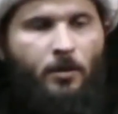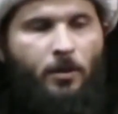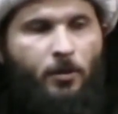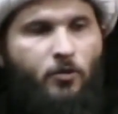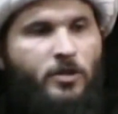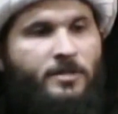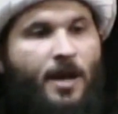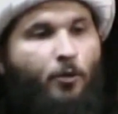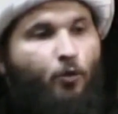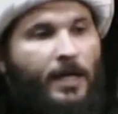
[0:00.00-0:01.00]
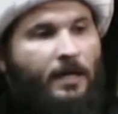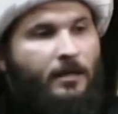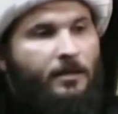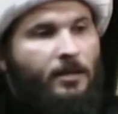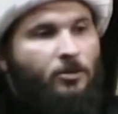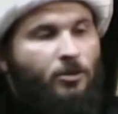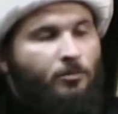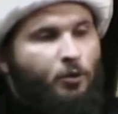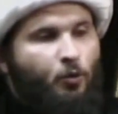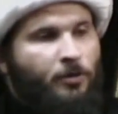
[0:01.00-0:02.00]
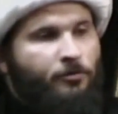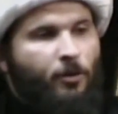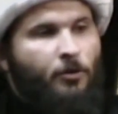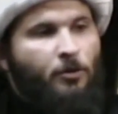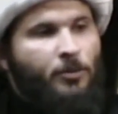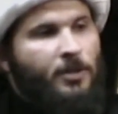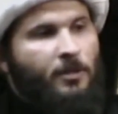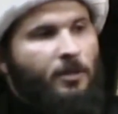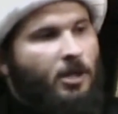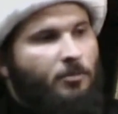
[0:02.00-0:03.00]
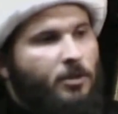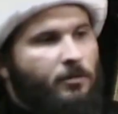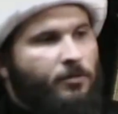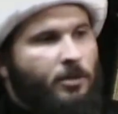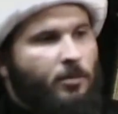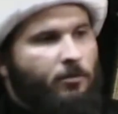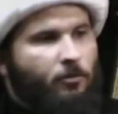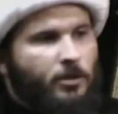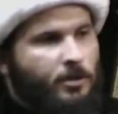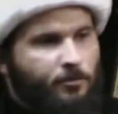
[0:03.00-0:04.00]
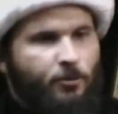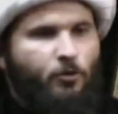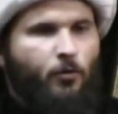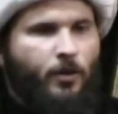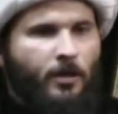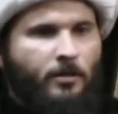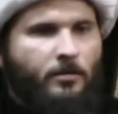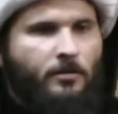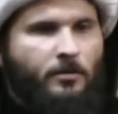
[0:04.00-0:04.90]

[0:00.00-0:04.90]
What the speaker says: There's a direct connection between Fatimiya and the coming of the Imam of our time. Did you know that?